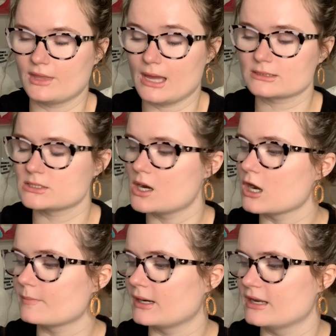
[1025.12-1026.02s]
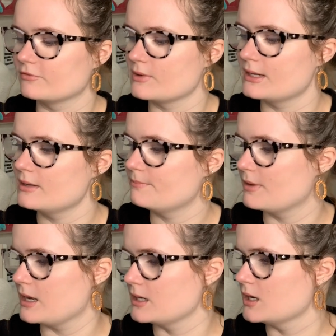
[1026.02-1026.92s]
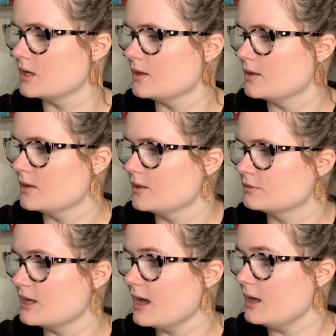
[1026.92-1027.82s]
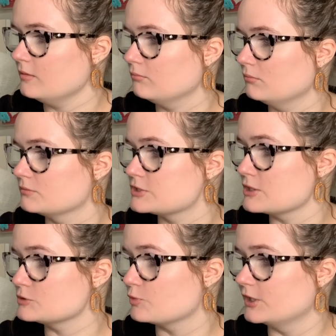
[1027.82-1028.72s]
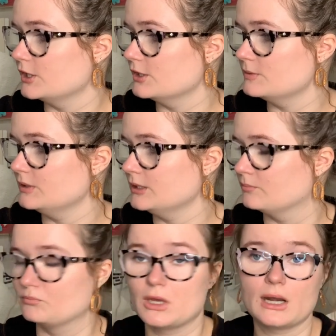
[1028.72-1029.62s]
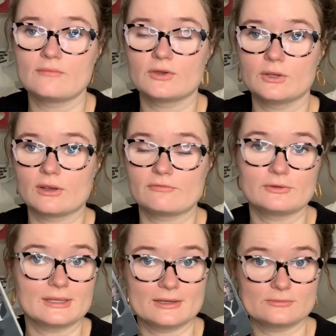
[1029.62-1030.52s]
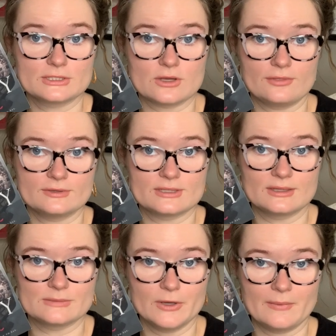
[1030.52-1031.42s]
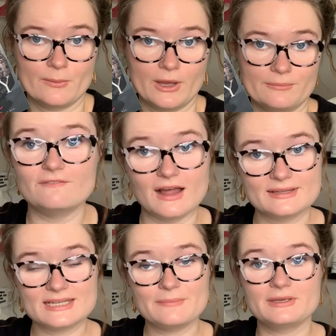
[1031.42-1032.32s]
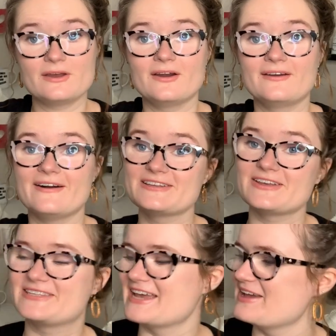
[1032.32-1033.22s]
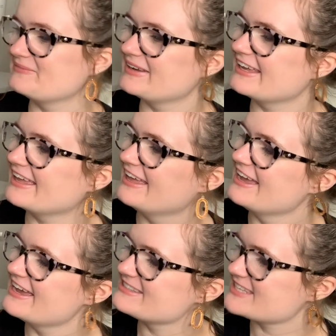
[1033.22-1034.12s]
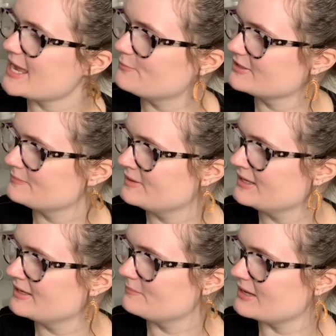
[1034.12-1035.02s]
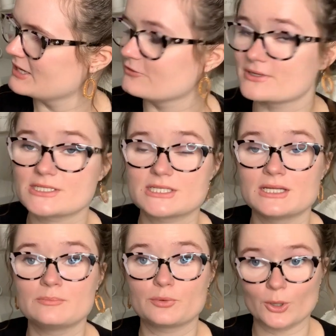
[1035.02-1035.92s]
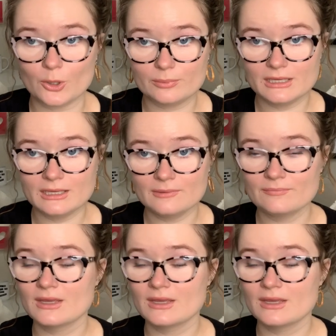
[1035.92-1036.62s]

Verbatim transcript: X Talk, but I never read it. But that sounds pretty good to me. And I'm very grateful that this author sent this book my way. Valentine P R also sent me Escape With Me by Kristen Proby.